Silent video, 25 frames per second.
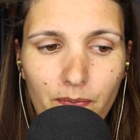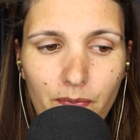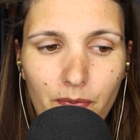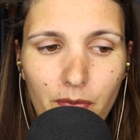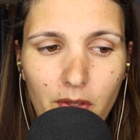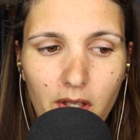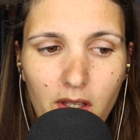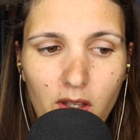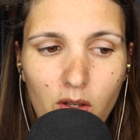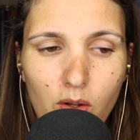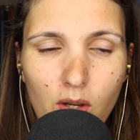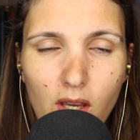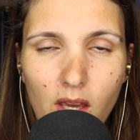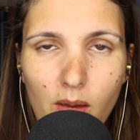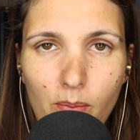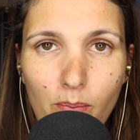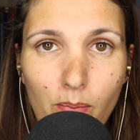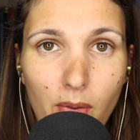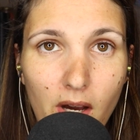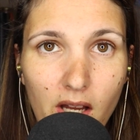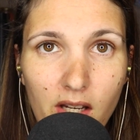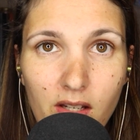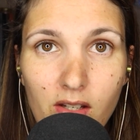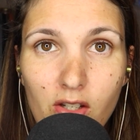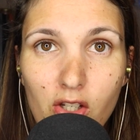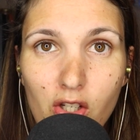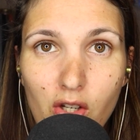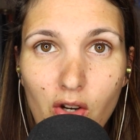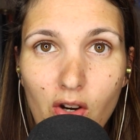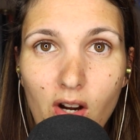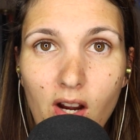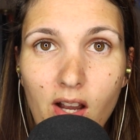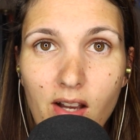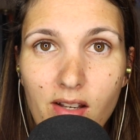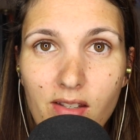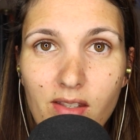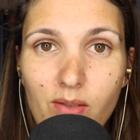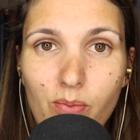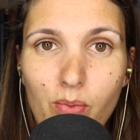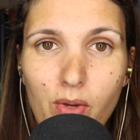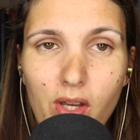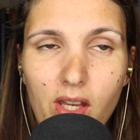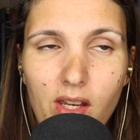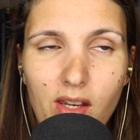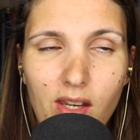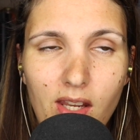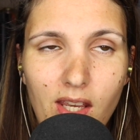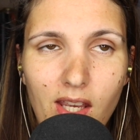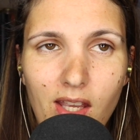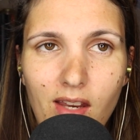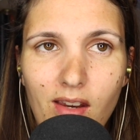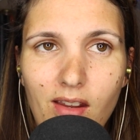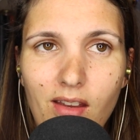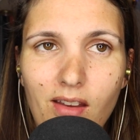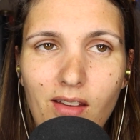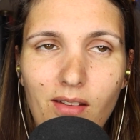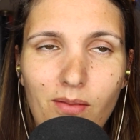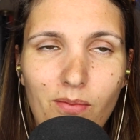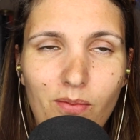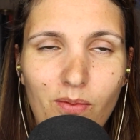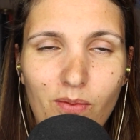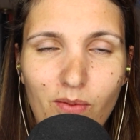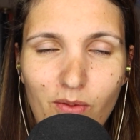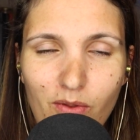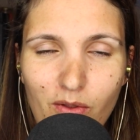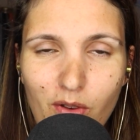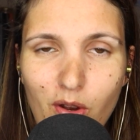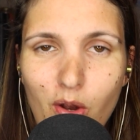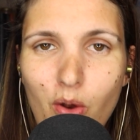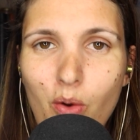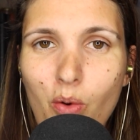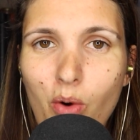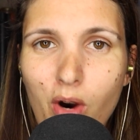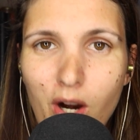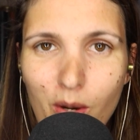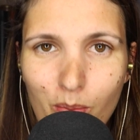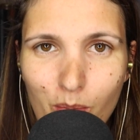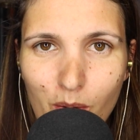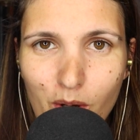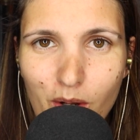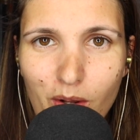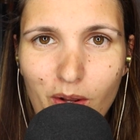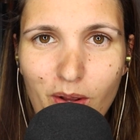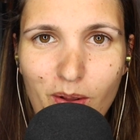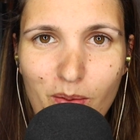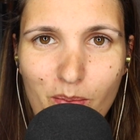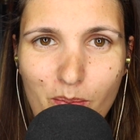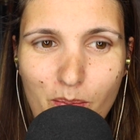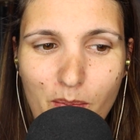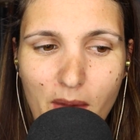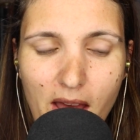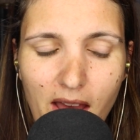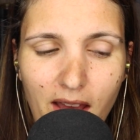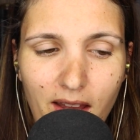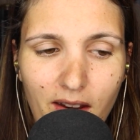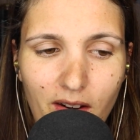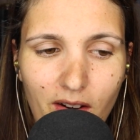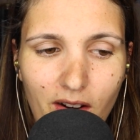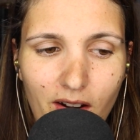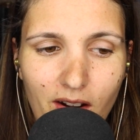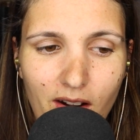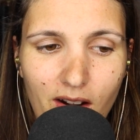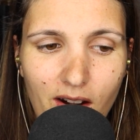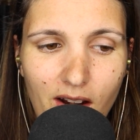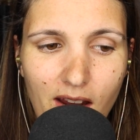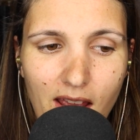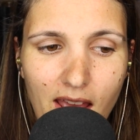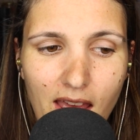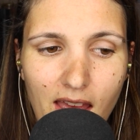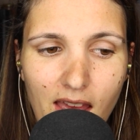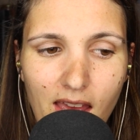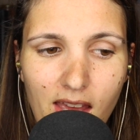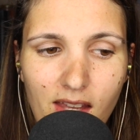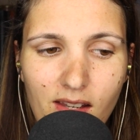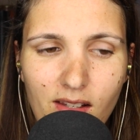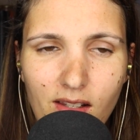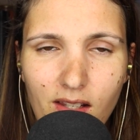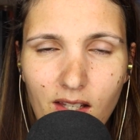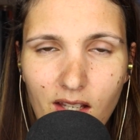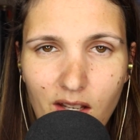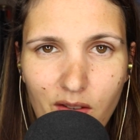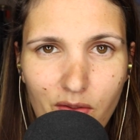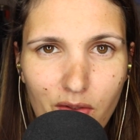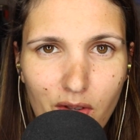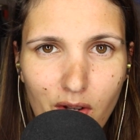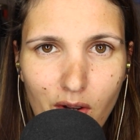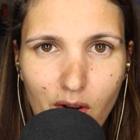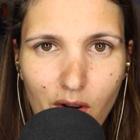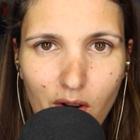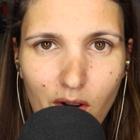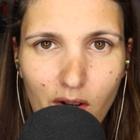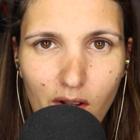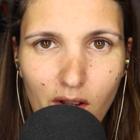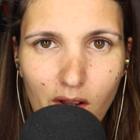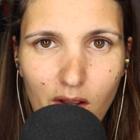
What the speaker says: you can punish your husband in a normal matter and leave the girl